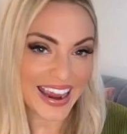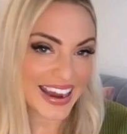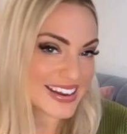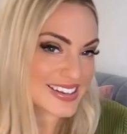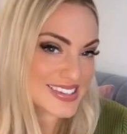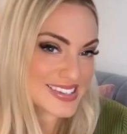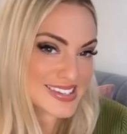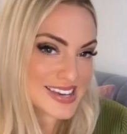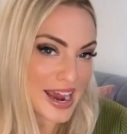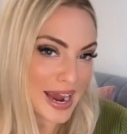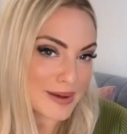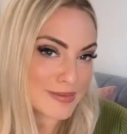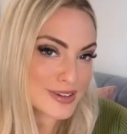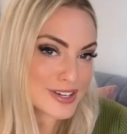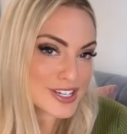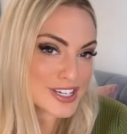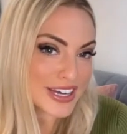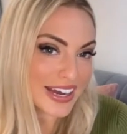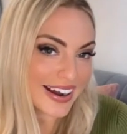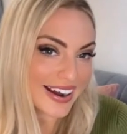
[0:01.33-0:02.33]
It's time
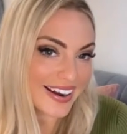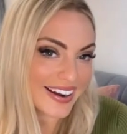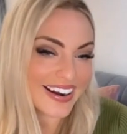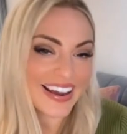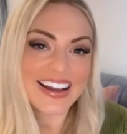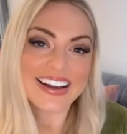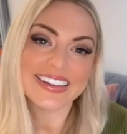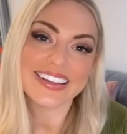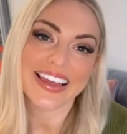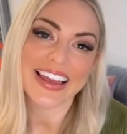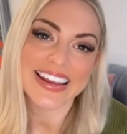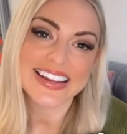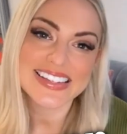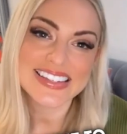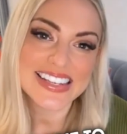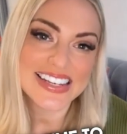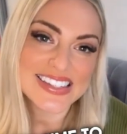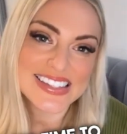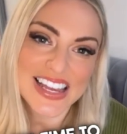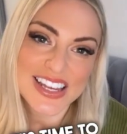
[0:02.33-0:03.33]
to share a client
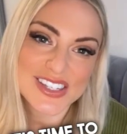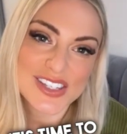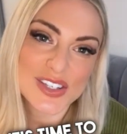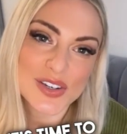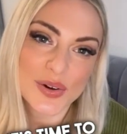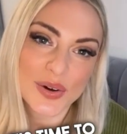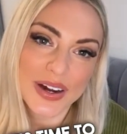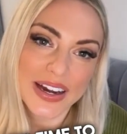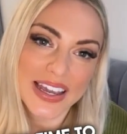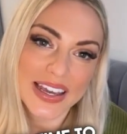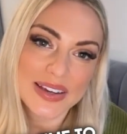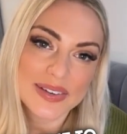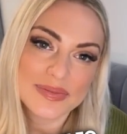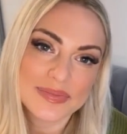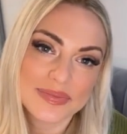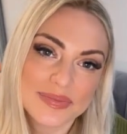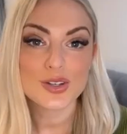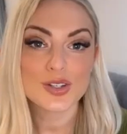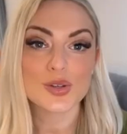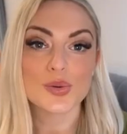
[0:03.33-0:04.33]
success story.
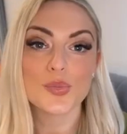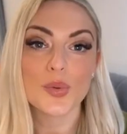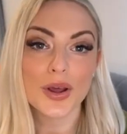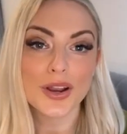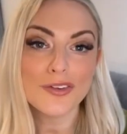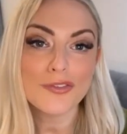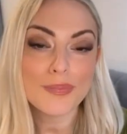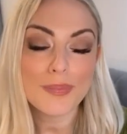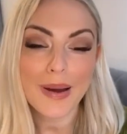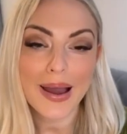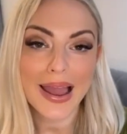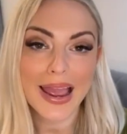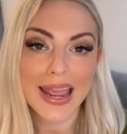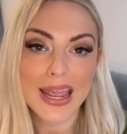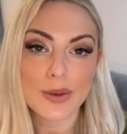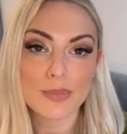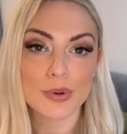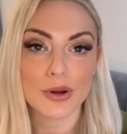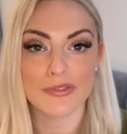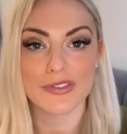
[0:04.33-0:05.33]
So one of
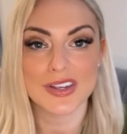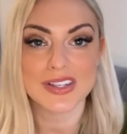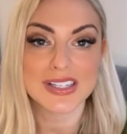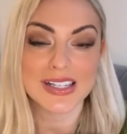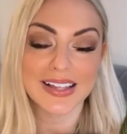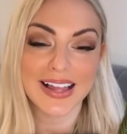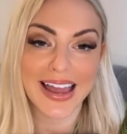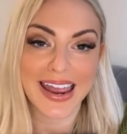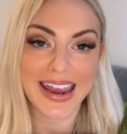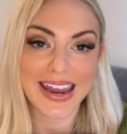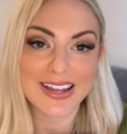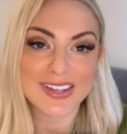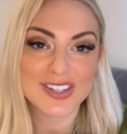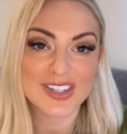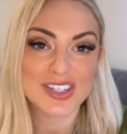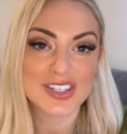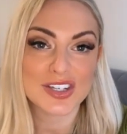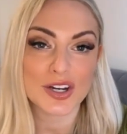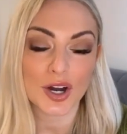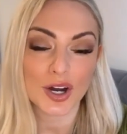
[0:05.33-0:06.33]
my previous clients
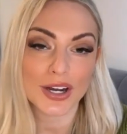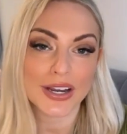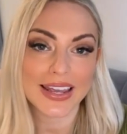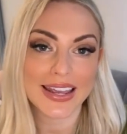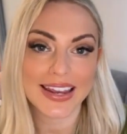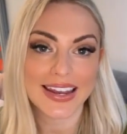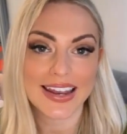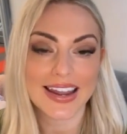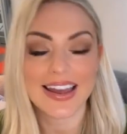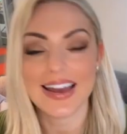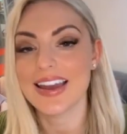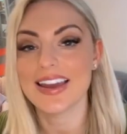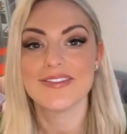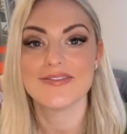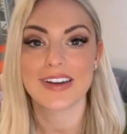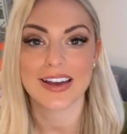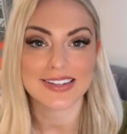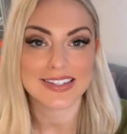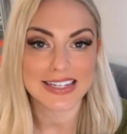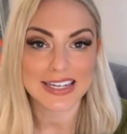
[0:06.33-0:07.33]
started
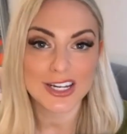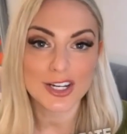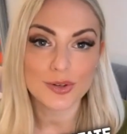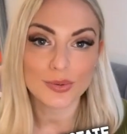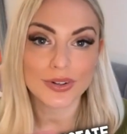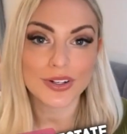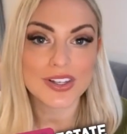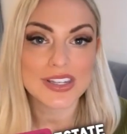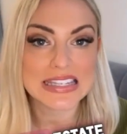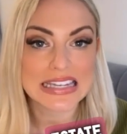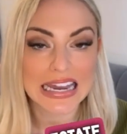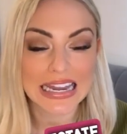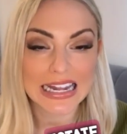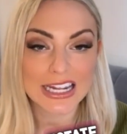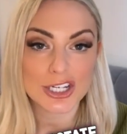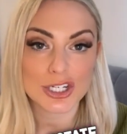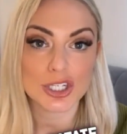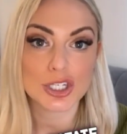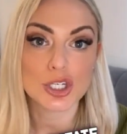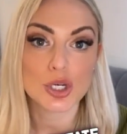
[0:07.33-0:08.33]
investing in real estate
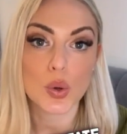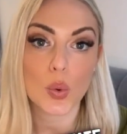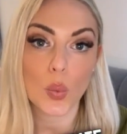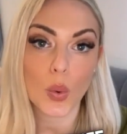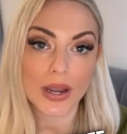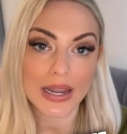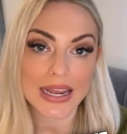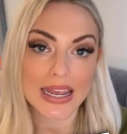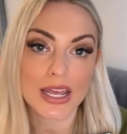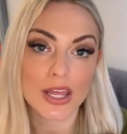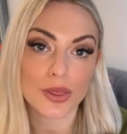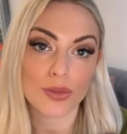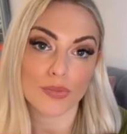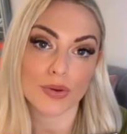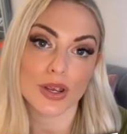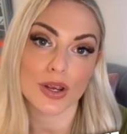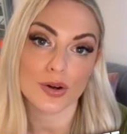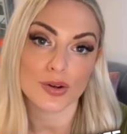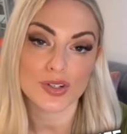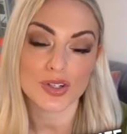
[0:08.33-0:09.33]
at just
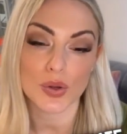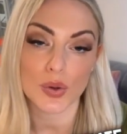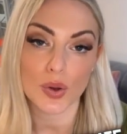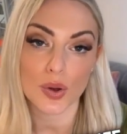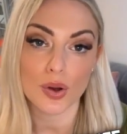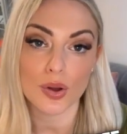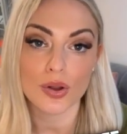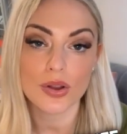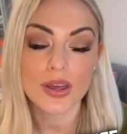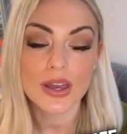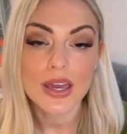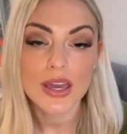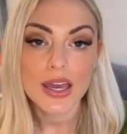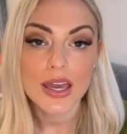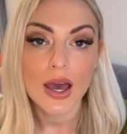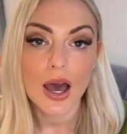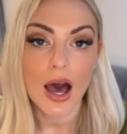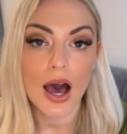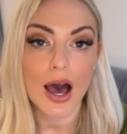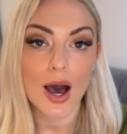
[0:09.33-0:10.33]
twenty-three years old.
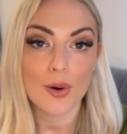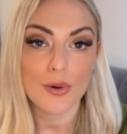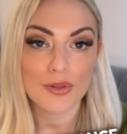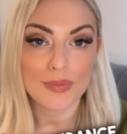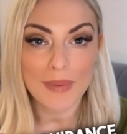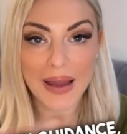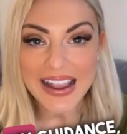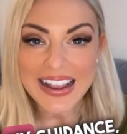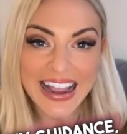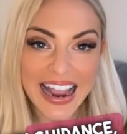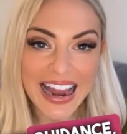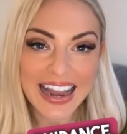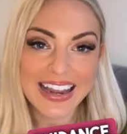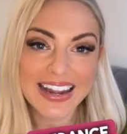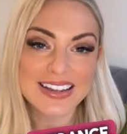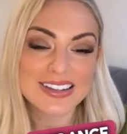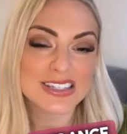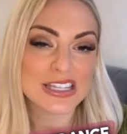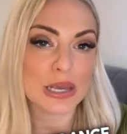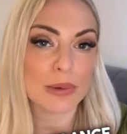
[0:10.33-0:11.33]
Uh, with my
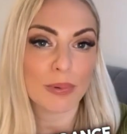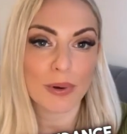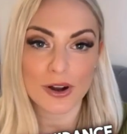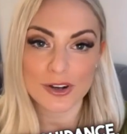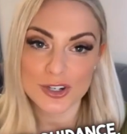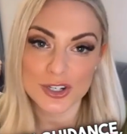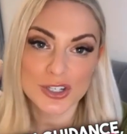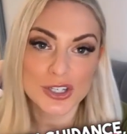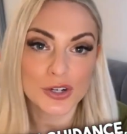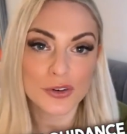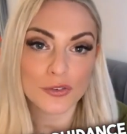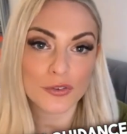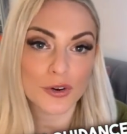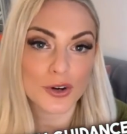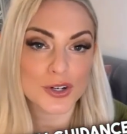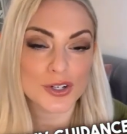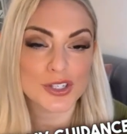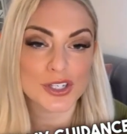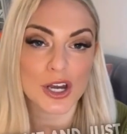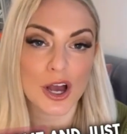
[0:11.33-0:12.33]
guidance, they purchased their
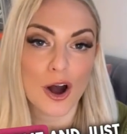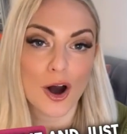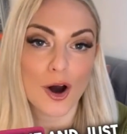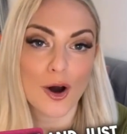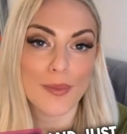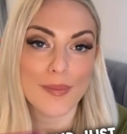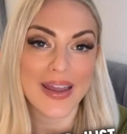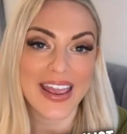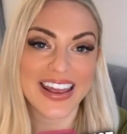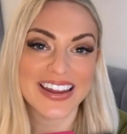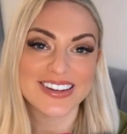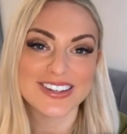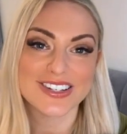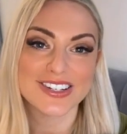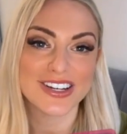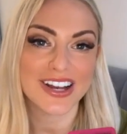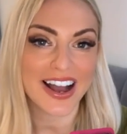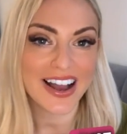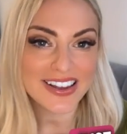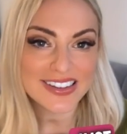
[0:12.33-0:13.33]
first home, and
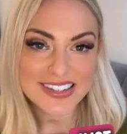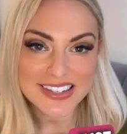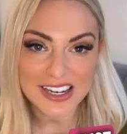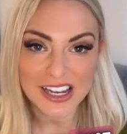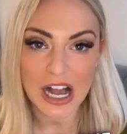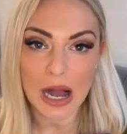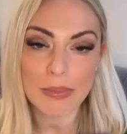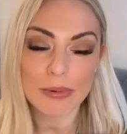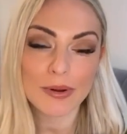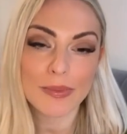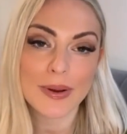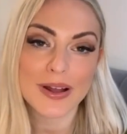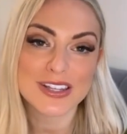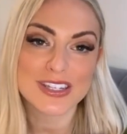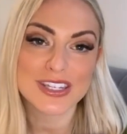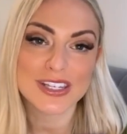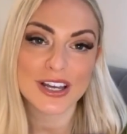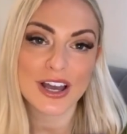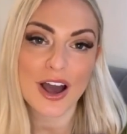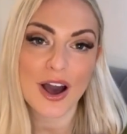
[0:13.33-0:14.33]
just a couple
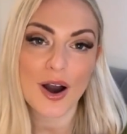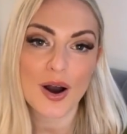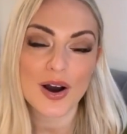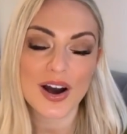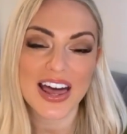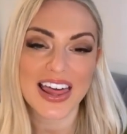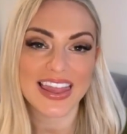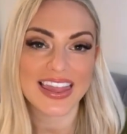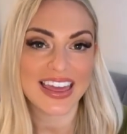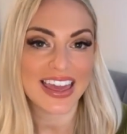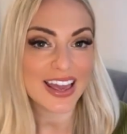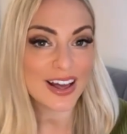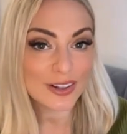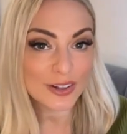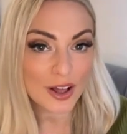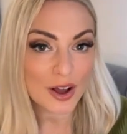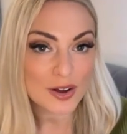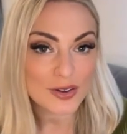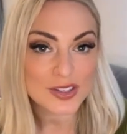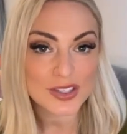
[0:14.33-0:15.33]
months ago, they
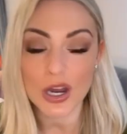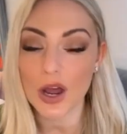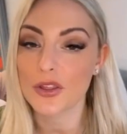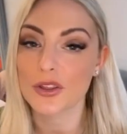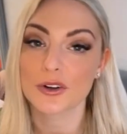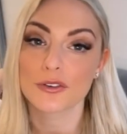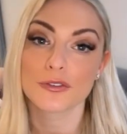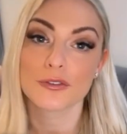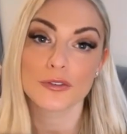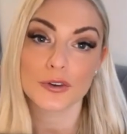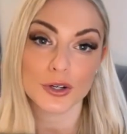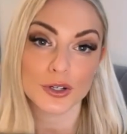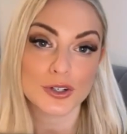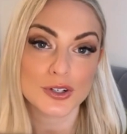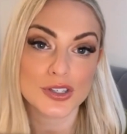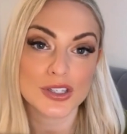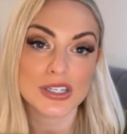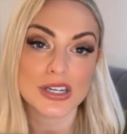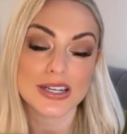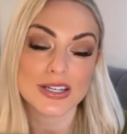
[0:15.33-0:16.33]
closed on their
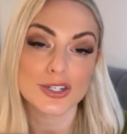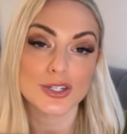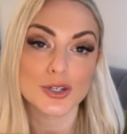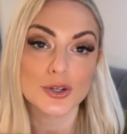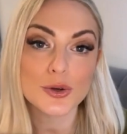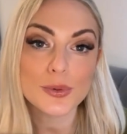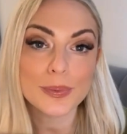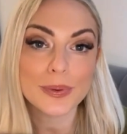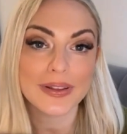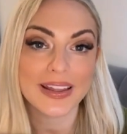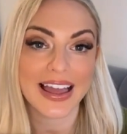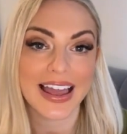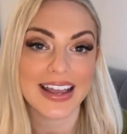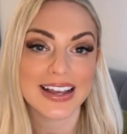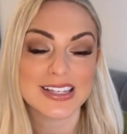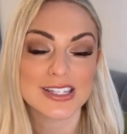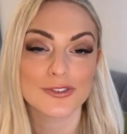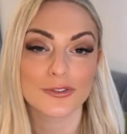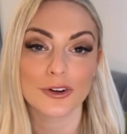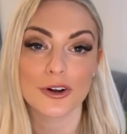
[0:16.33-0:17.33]
first
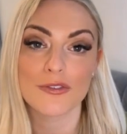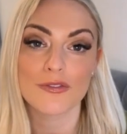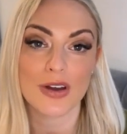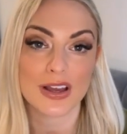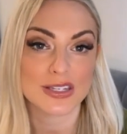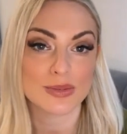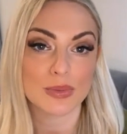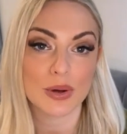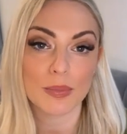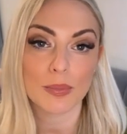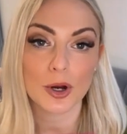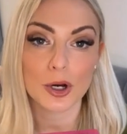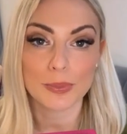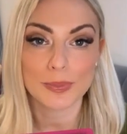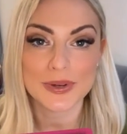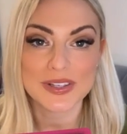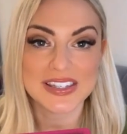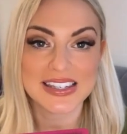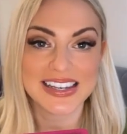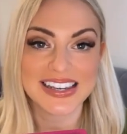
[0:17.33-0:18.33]
duplex for investment
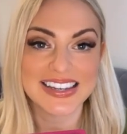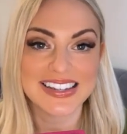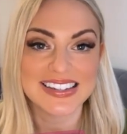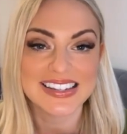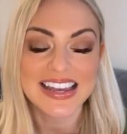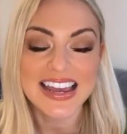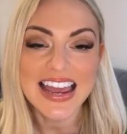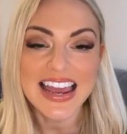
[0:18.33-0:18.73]
purposes.